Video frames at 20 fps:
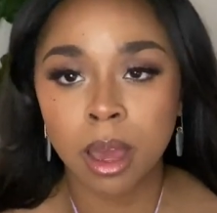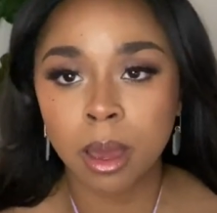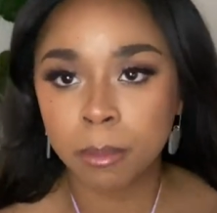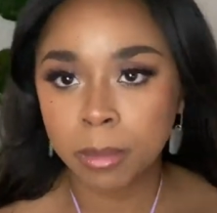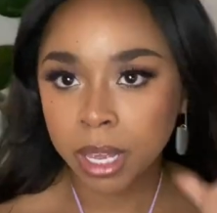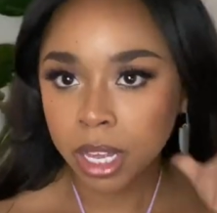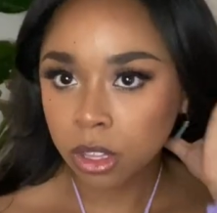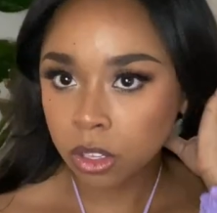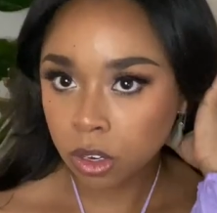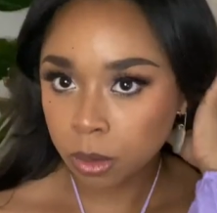
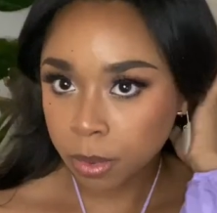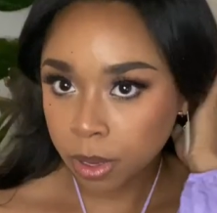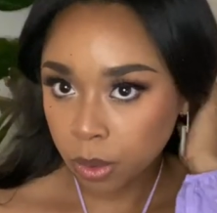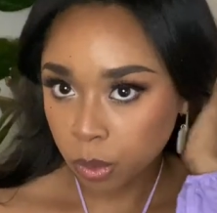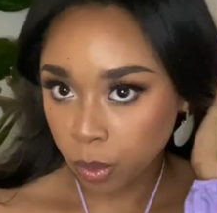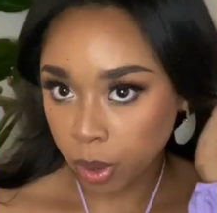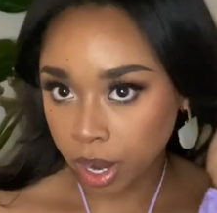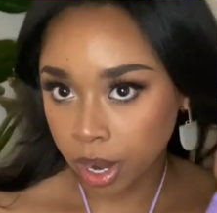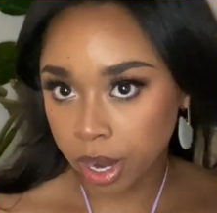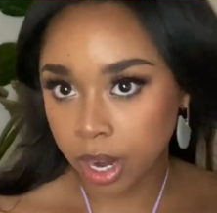be a little bit
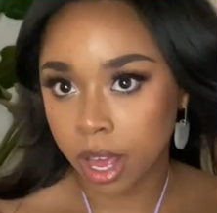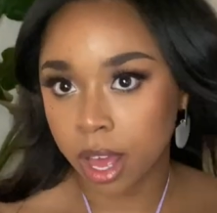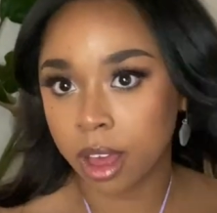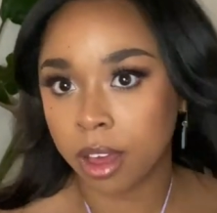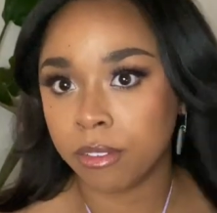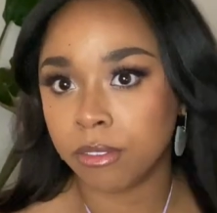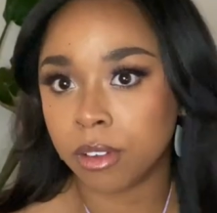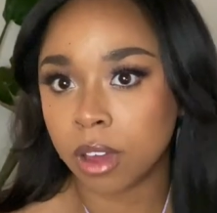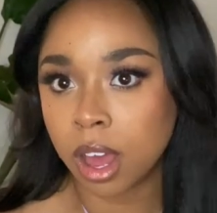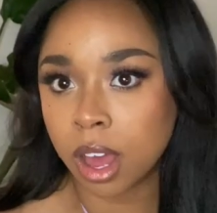wary
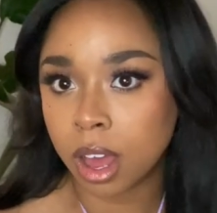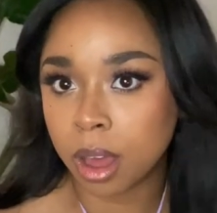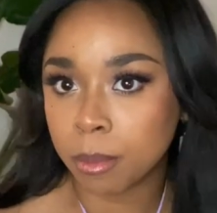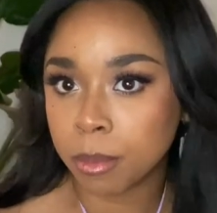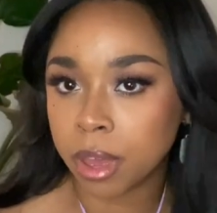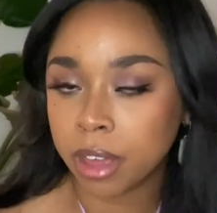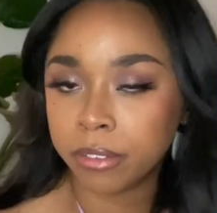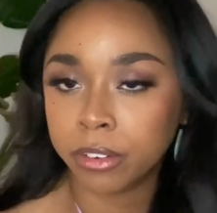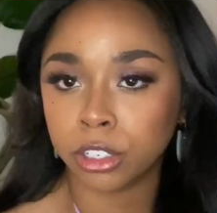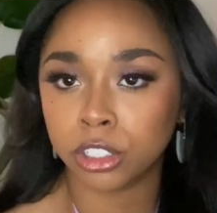of um,
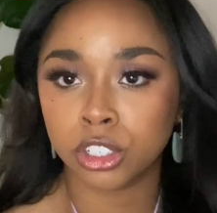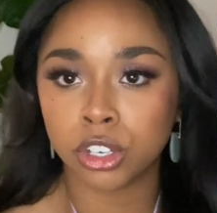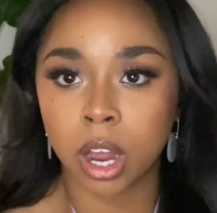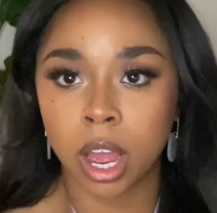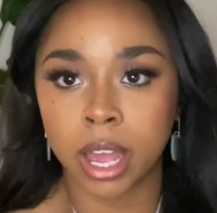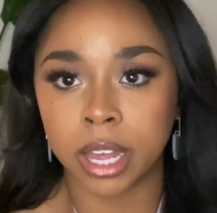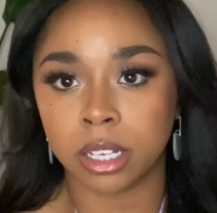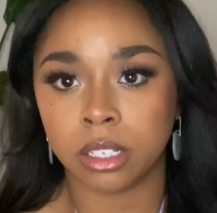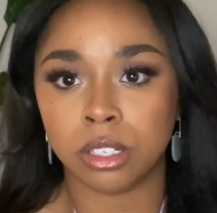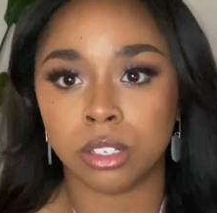if you're
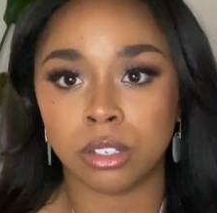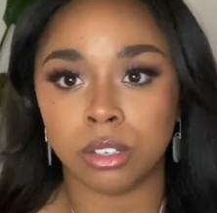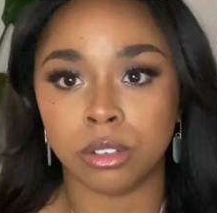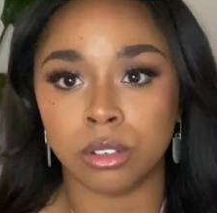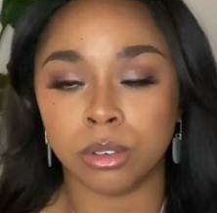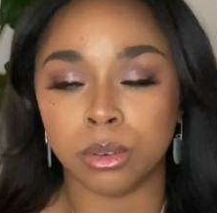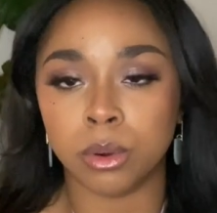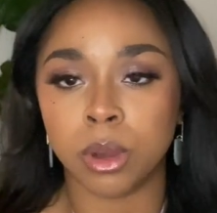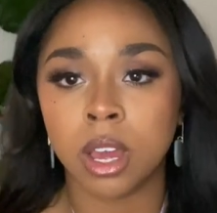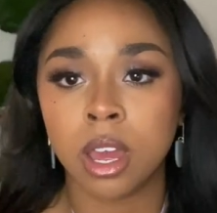trying
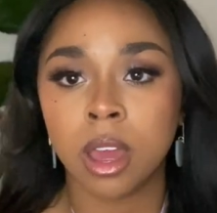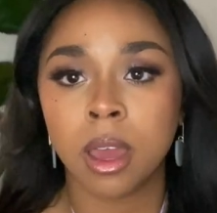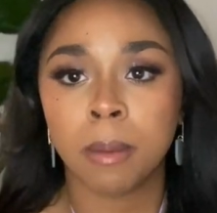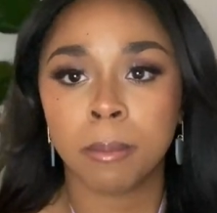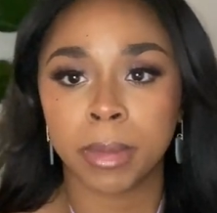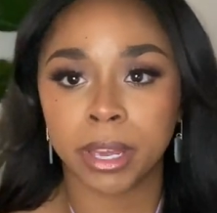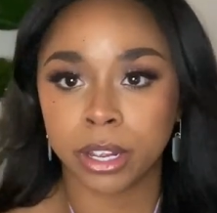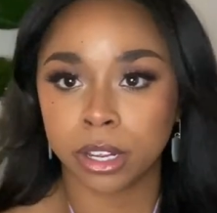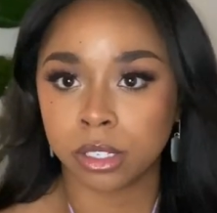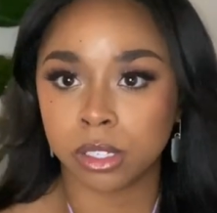to
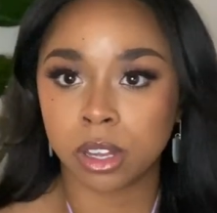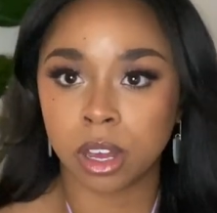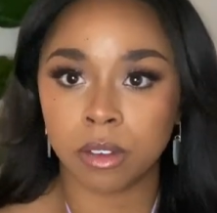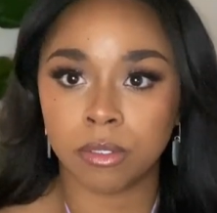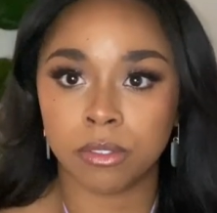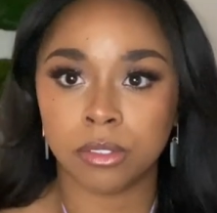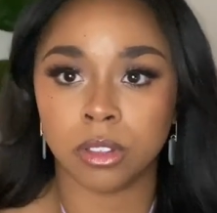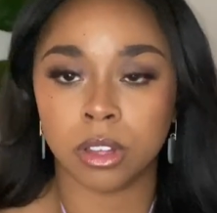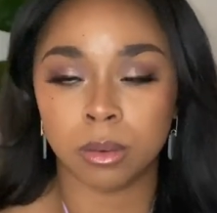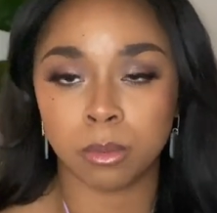make
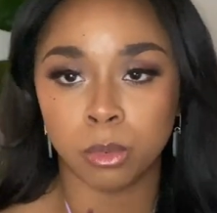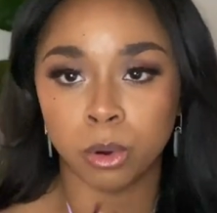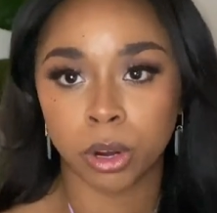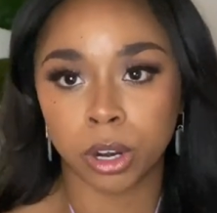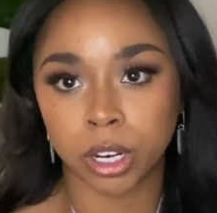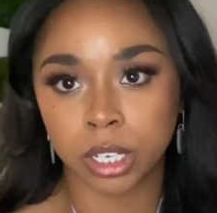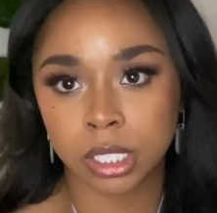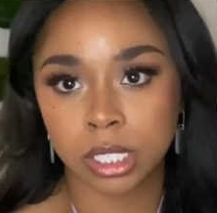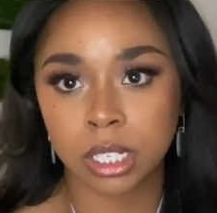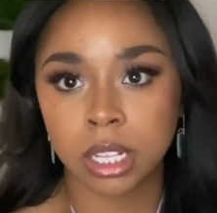yourself look
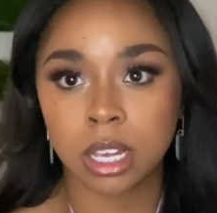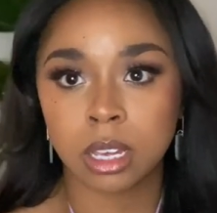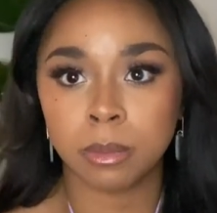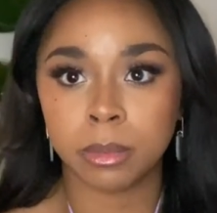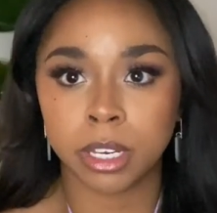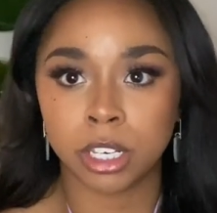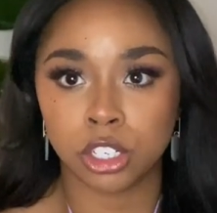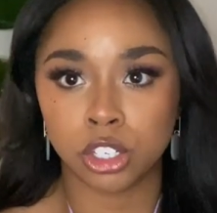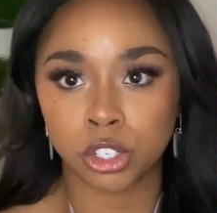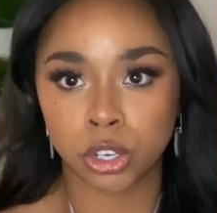more slim
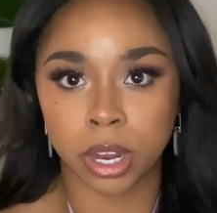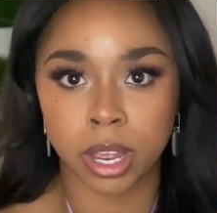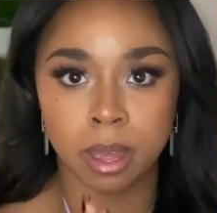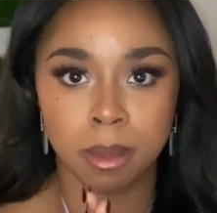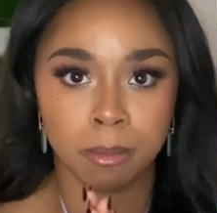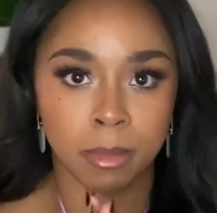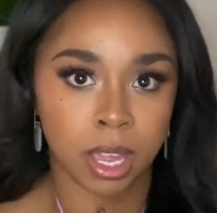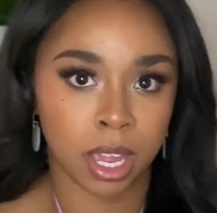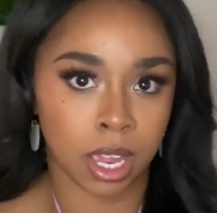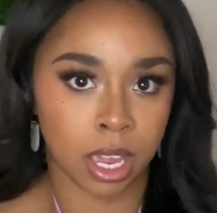and
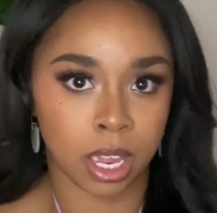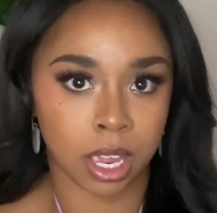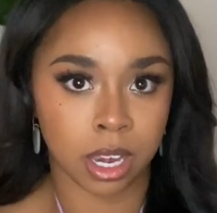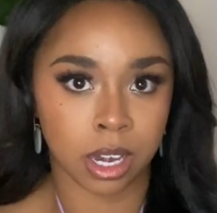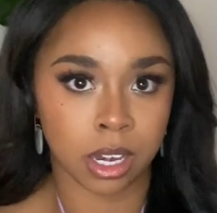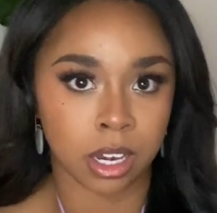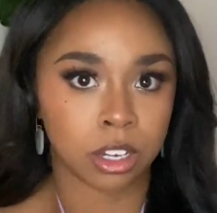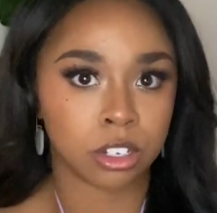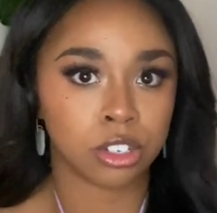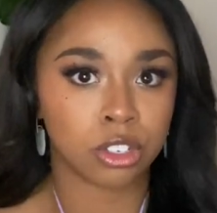trim
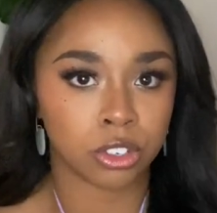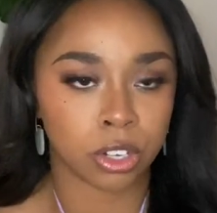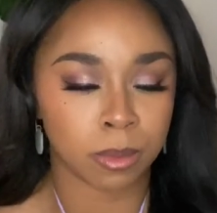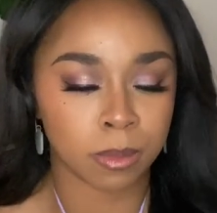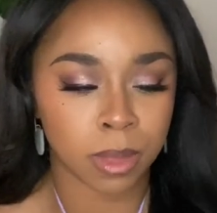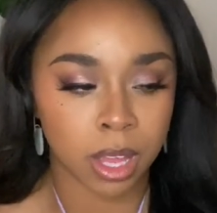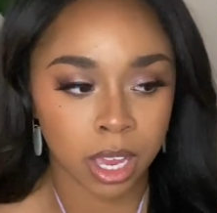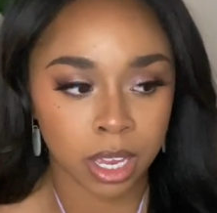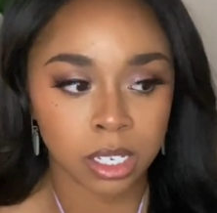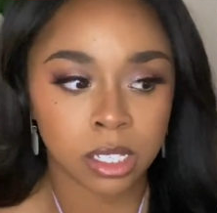and
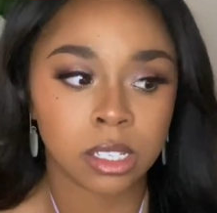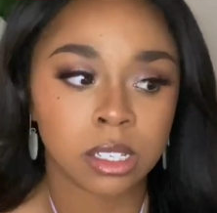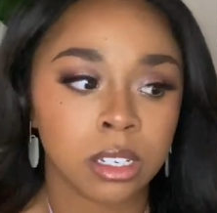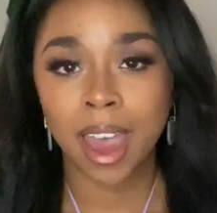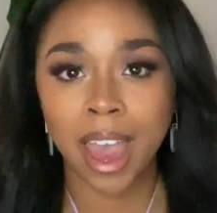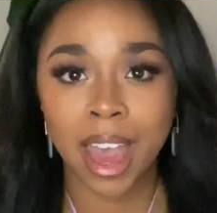streamlined.